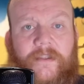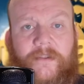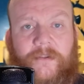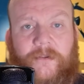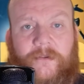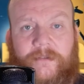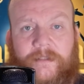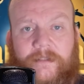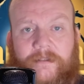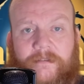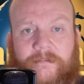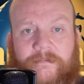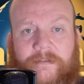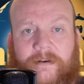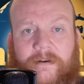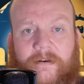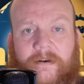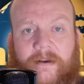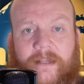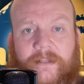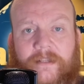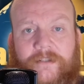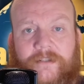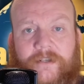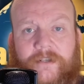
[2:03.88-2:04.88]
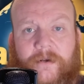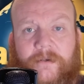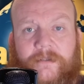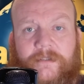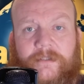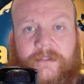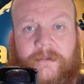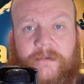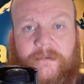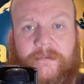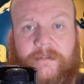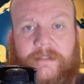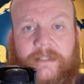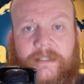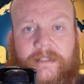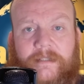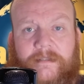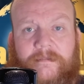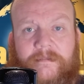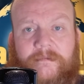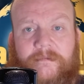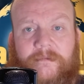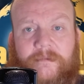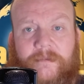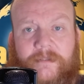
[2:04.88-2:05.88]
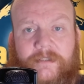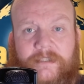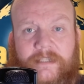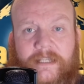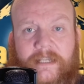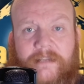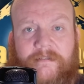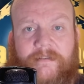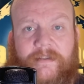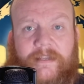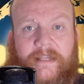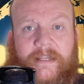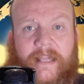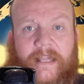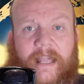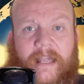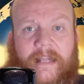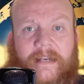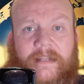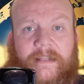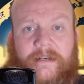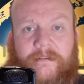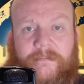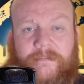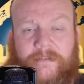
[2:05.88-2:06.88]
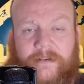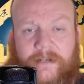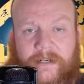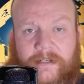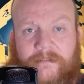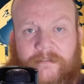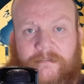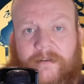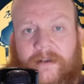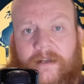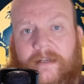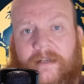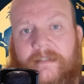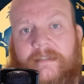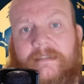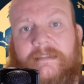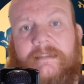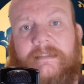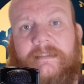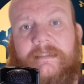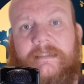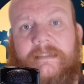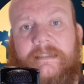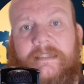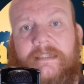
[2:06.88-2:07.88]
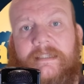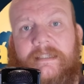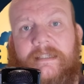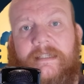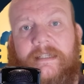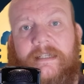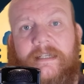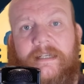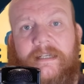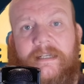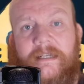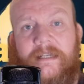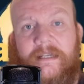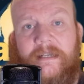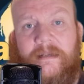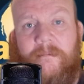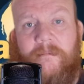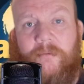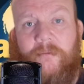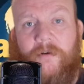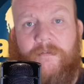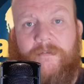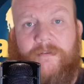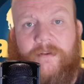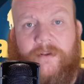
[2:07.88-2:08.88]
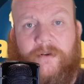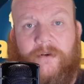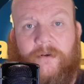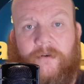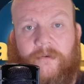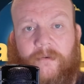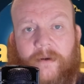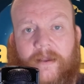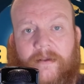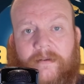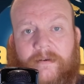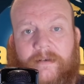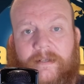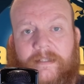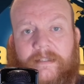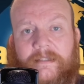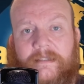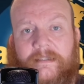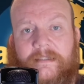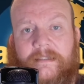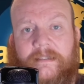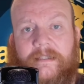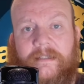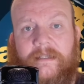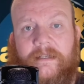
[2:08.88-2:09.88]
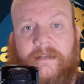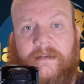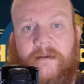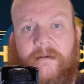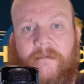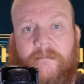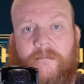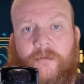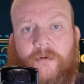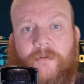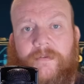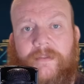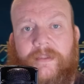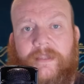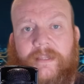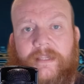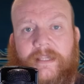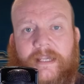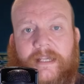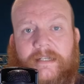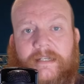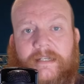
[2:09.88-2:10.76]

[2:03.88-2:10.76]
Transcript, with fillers: using ferrite chokes on the receiving and interfering device, improving your grounding, moving the